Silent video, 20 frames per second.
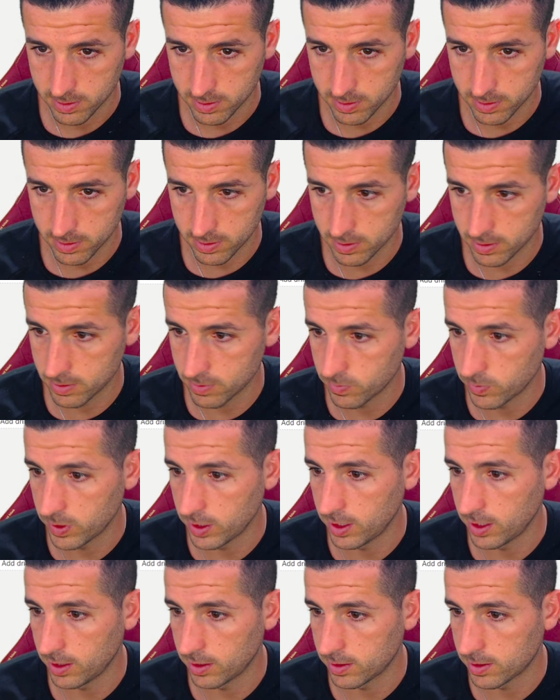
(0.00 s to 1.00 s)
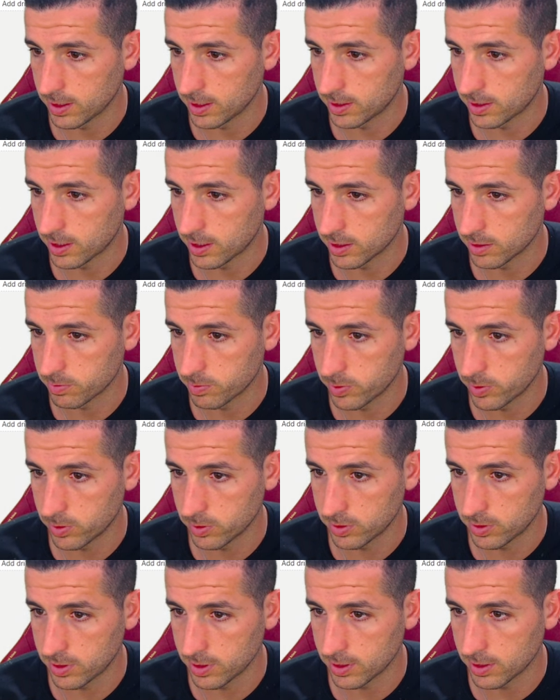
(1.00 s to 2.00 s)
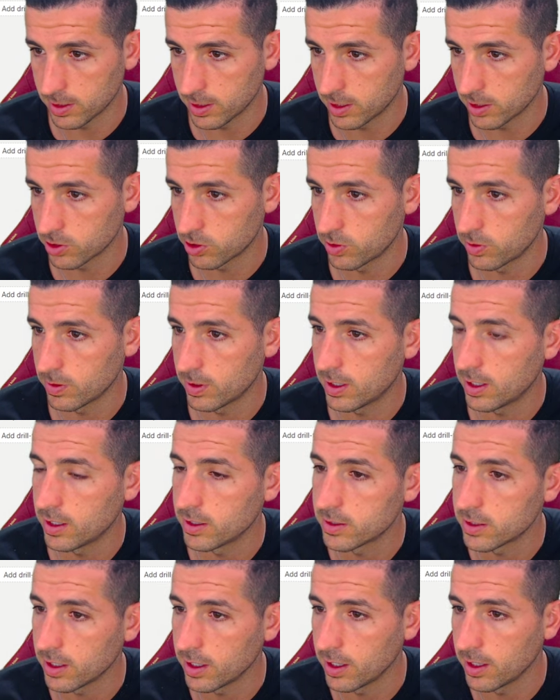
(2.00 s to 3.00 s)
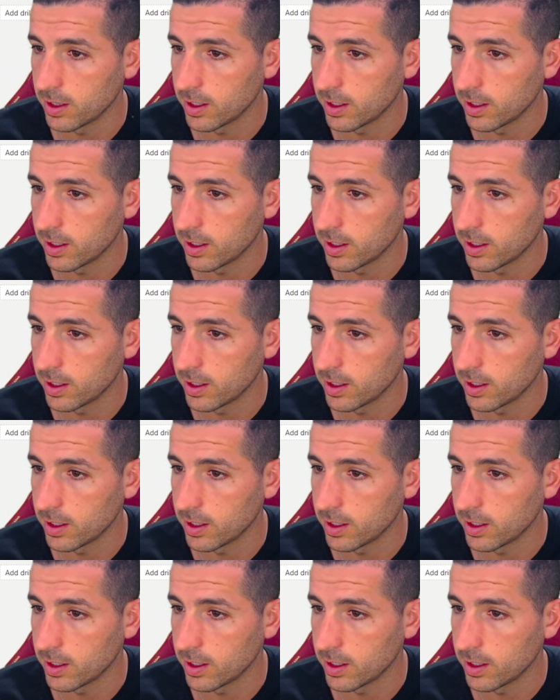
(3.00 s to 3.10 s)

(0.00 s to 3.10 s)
Then we need the transported actuals and the